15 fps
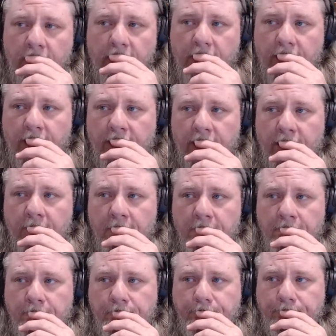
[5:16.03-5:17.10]

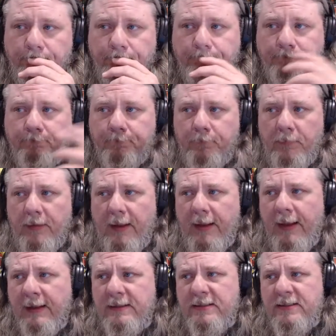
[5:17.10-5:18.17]

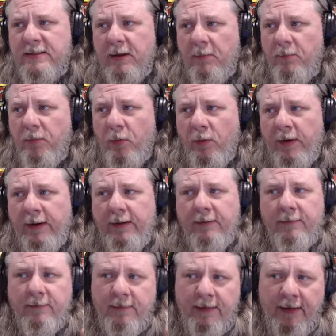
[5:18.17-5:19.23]
At some point,
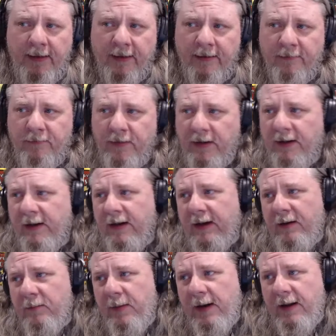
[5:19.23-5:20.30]
Nina Infinity
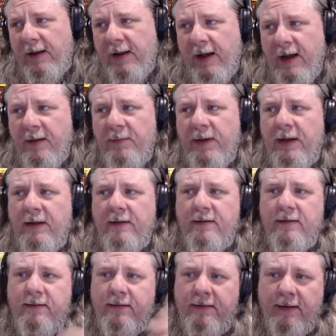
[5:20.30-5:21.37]
had made a
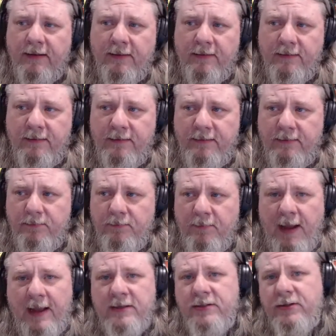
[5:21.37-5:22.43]
comment. Dick
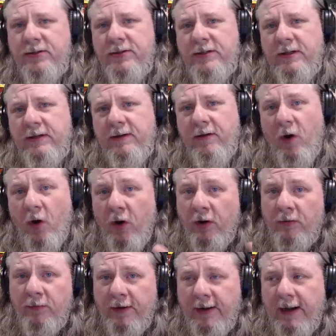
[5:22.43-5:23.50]
Masterson
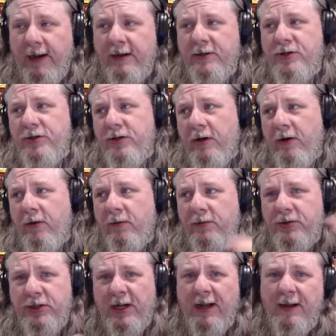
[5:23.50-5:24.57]
on Rekieta's show
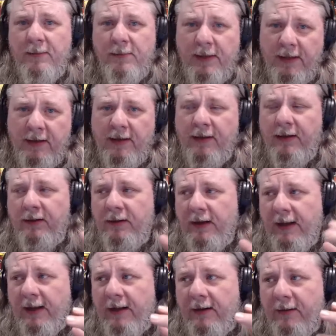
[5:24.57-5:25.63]
chimed in
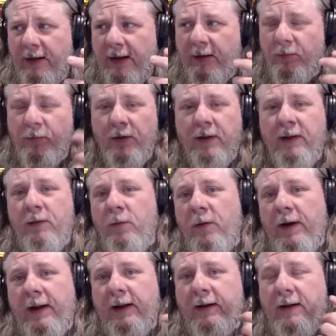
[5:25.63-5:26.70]
and really
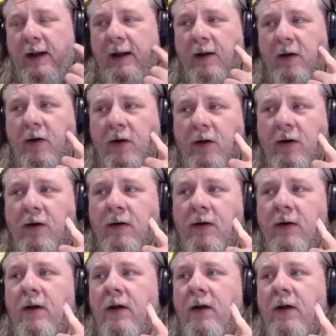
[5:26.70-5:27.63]
went in kind of hard